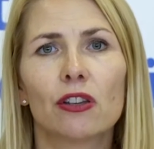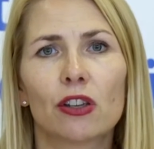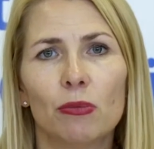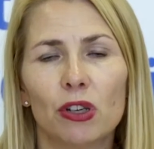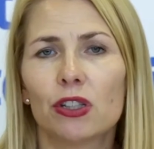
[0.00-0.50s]
the
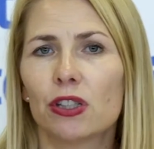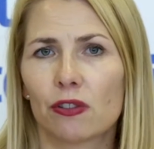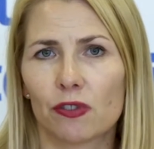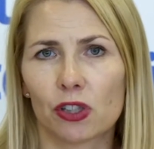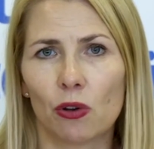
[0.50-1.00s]
communities
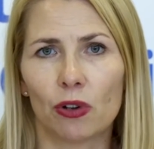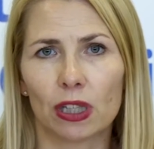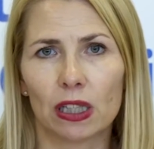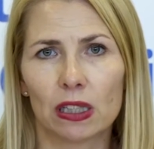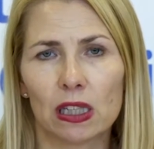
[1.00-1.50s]
of
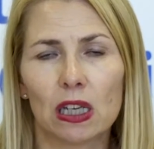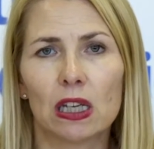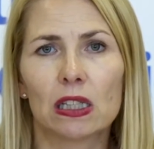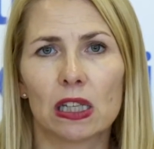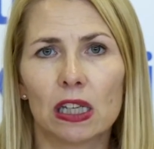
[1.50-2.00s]
Scotland
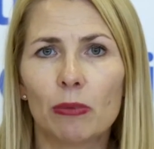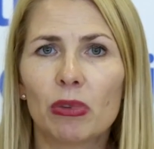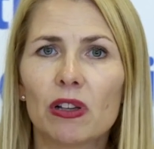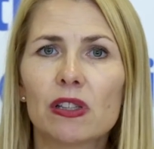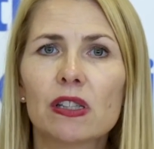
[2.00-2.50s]
to
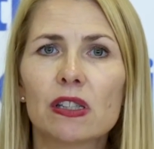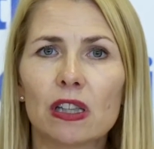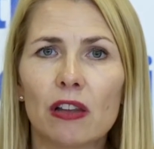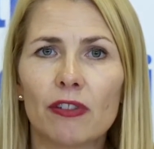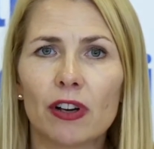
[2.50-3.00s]
enable us to
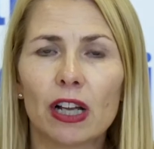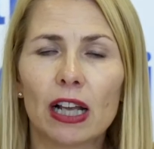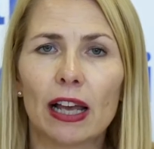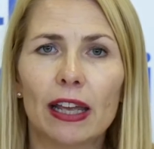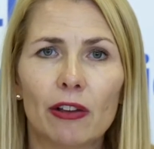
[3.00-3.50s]
deliver
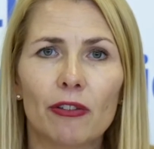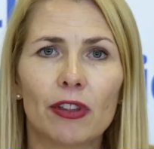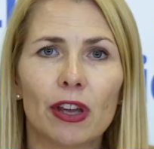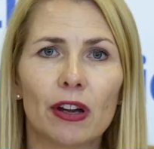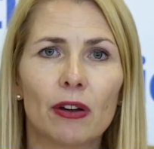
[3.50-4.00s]
a
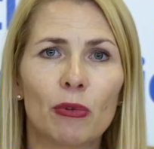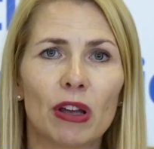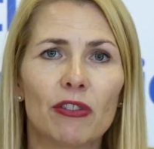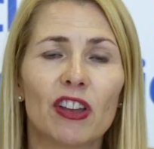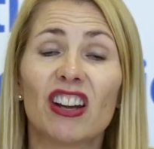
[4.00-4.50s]
healthier,
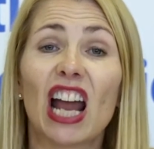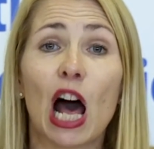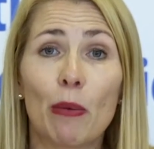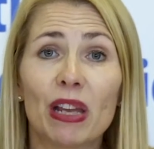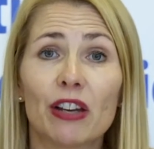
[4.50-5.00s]
wealthier and
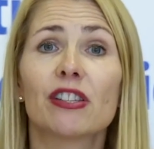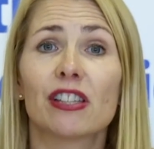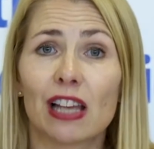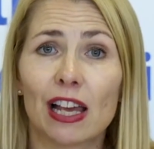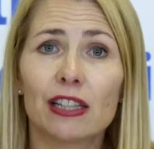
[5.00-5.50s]
happier
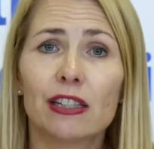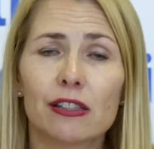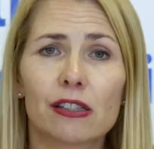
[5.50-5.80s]
society in